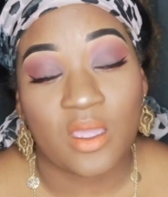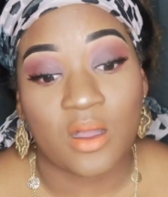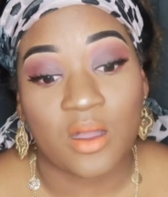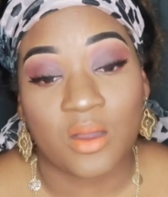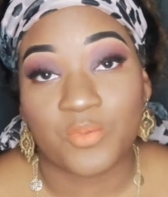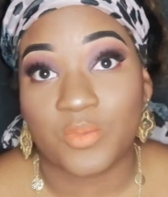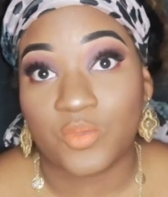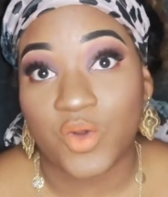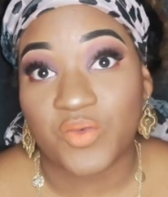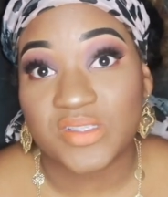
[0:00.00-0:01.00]
Um,
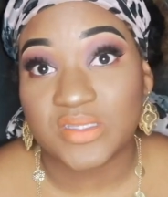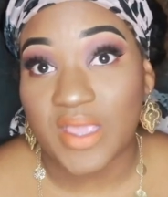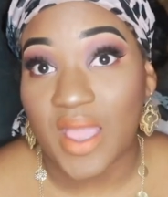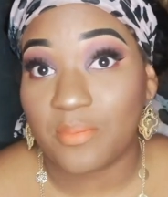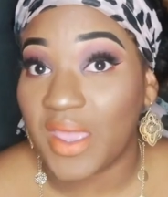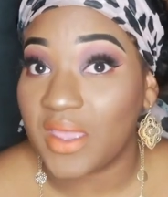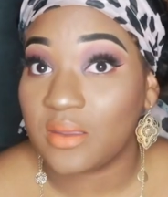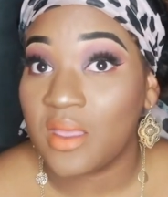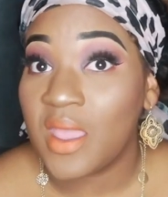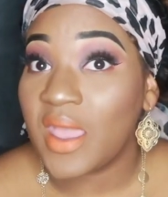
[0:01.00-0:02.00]
more recently I
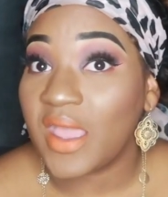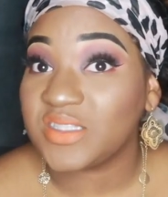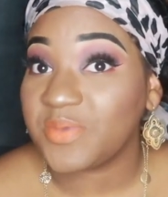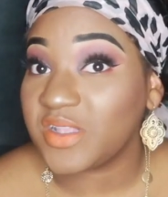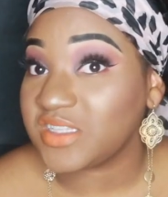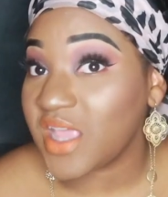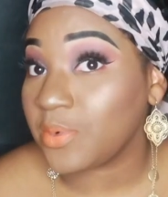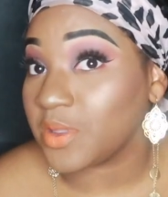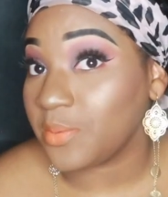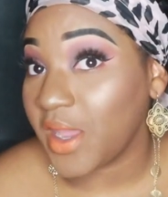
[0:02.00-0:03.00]
made a spinach,
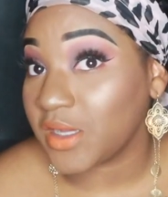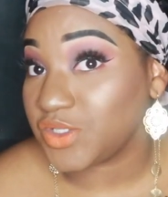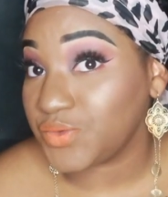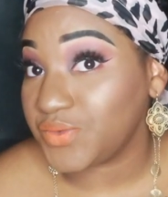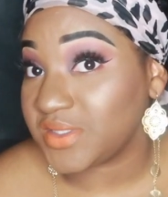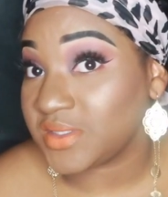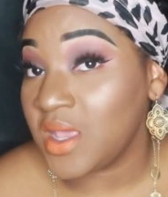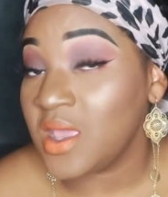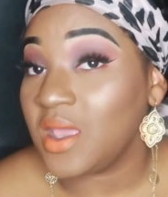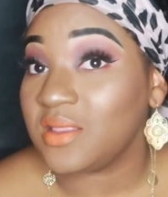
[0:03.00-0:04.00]
apple, and pear juice,
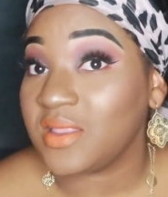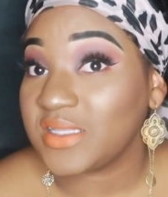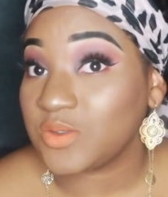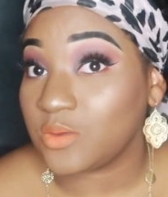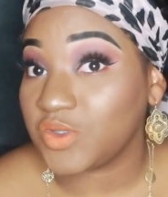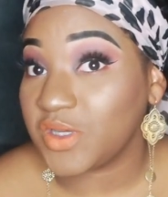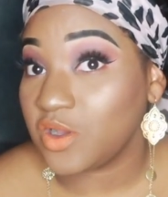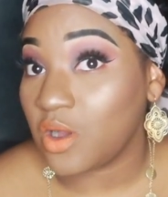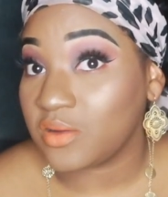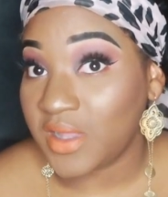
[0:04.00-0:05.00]
and that's what I'm
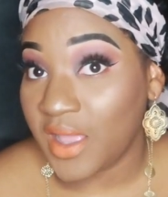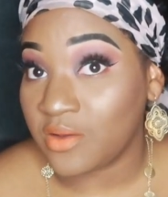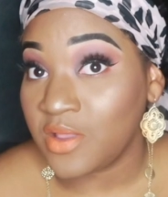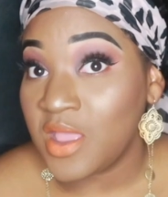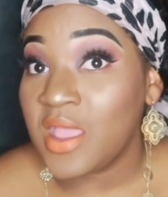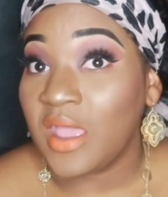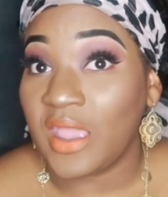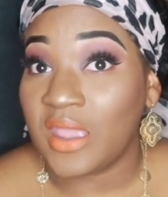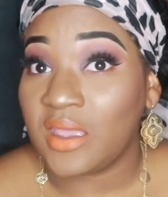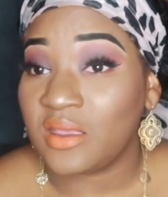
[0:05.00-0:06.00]
drinking on now.
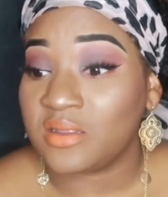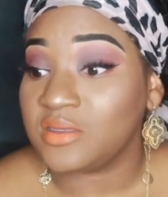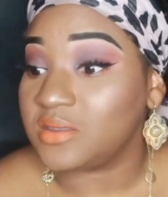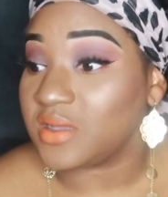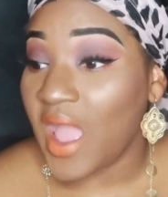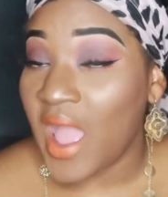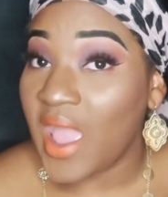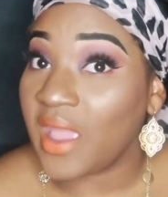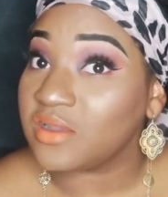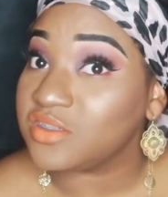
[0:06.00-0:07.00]
And I
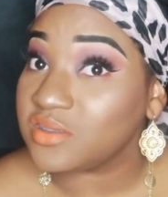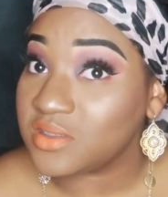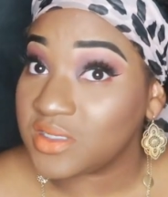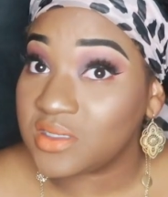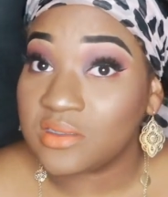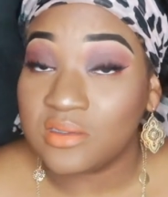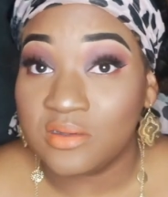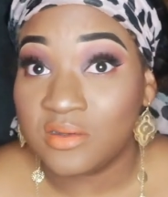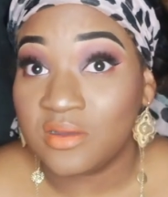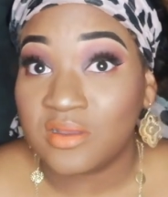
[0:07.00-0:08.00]
actually
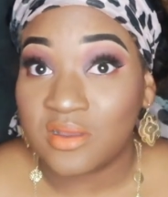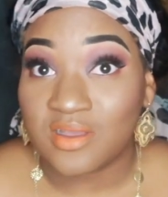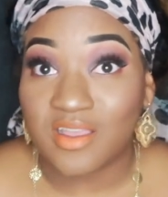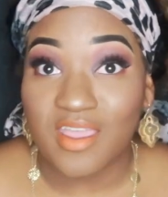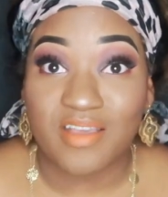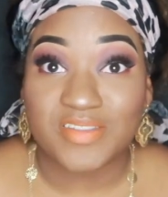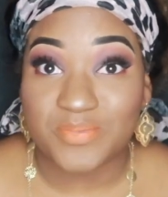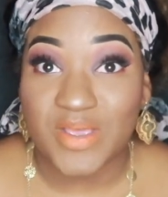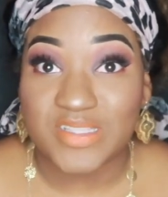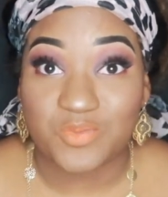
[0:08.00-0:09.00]
have
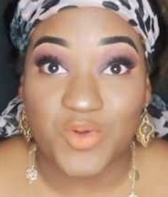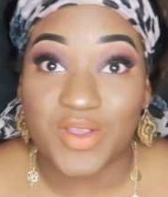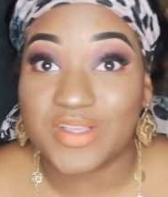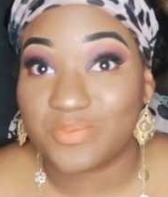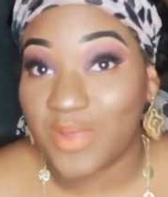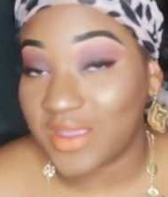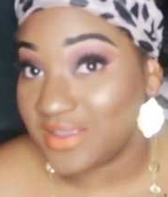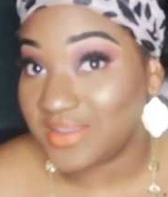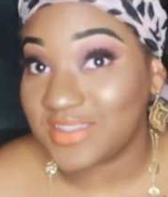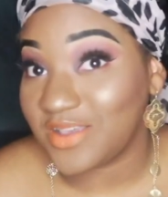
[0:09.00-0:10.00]
to make some more because my
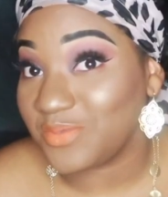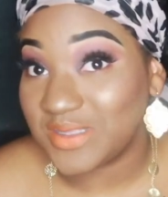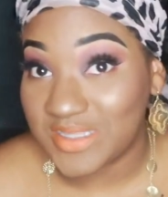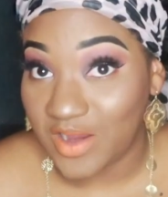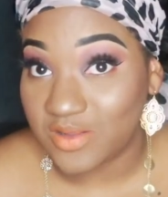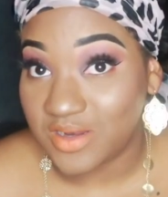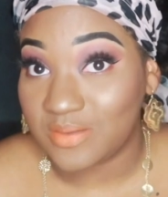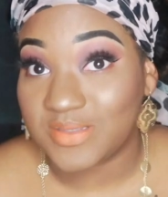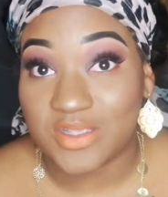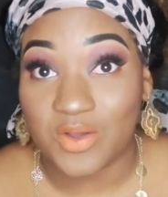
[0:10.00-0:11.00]
kids have been tearing it
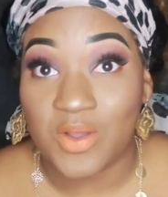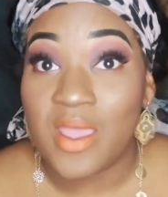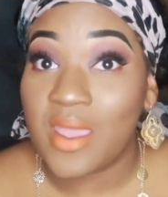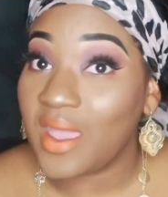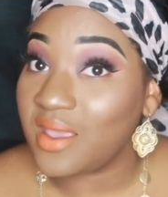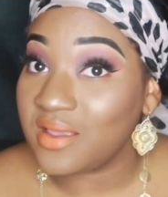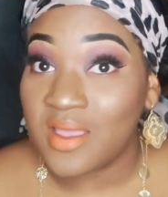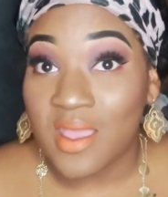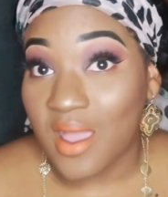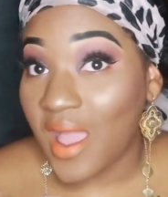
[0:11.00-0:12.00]
up. So hey,
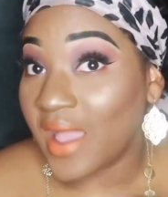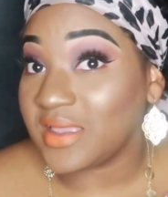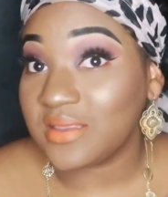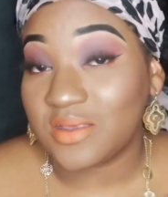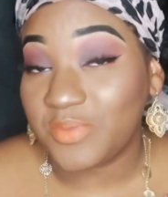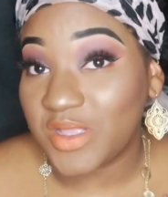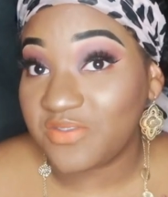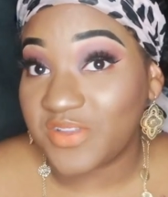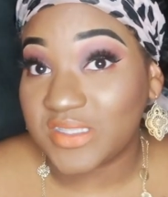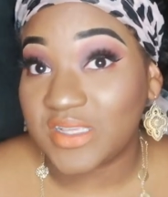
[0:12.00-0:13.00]
I get the
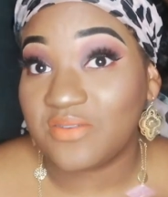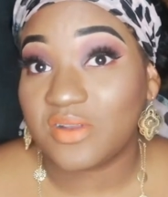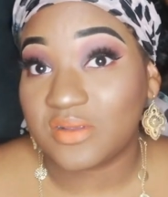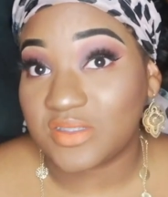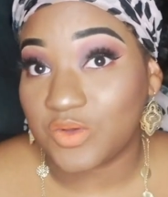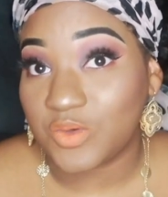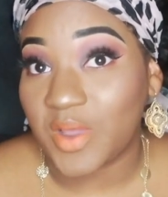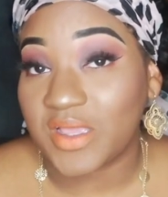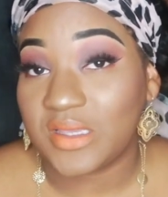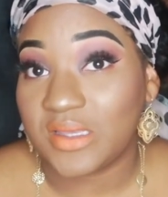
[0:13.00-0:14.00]
benefits of it, and so do
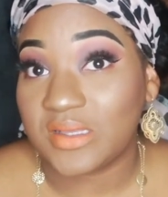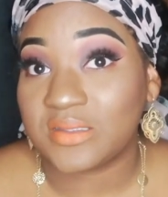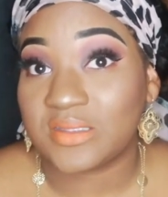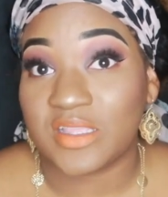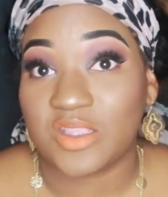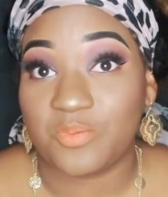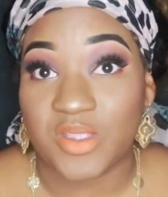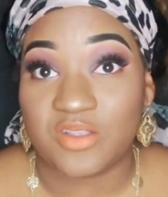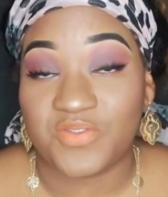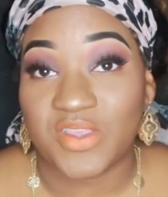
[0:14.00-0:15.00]
my kids. Like the
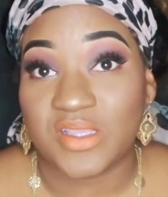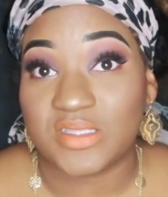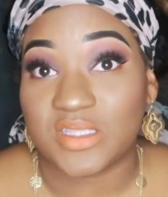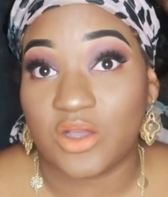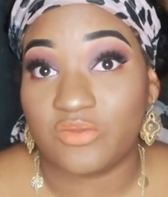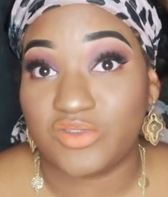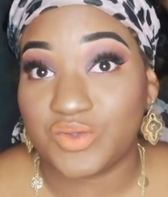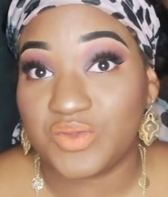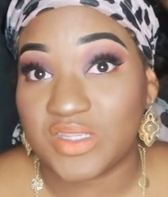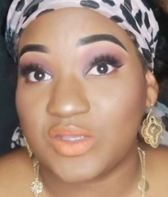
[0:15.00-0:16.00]
benefits of
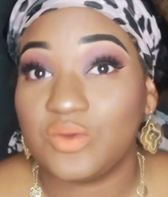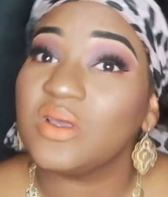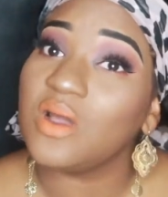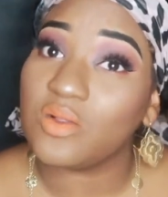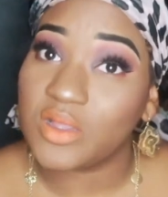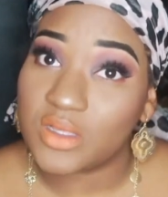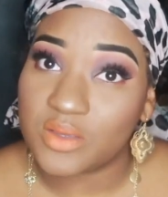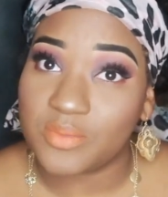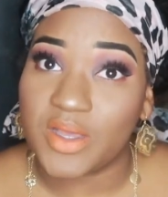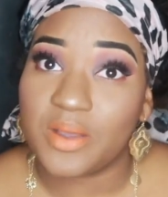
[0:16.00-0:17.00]
juicing, you can go look
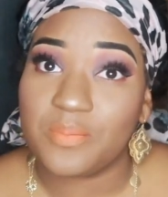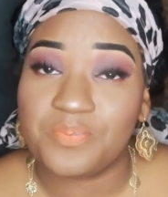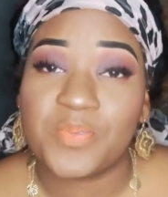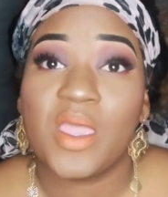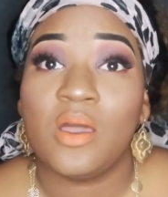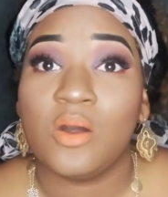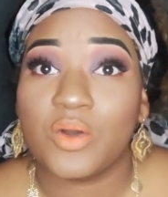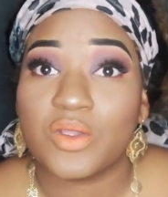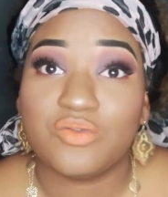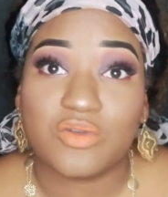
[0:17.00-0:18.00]
them up,
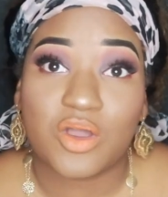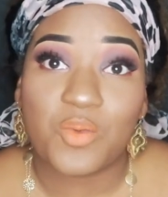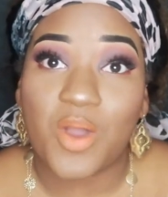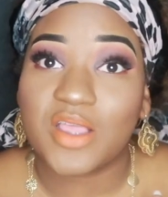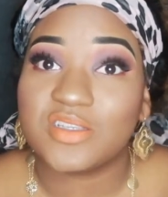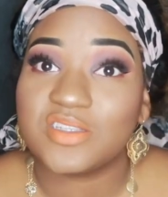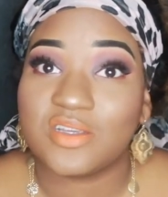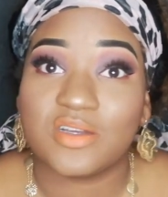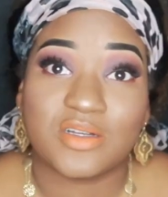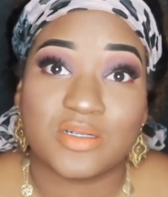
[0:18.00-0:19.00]
or you can go watch
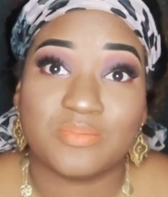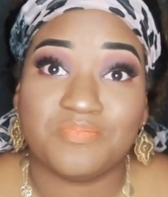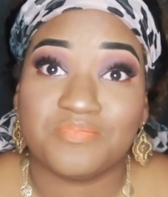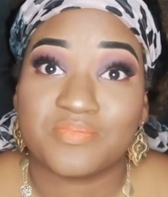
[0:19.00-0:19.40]
um,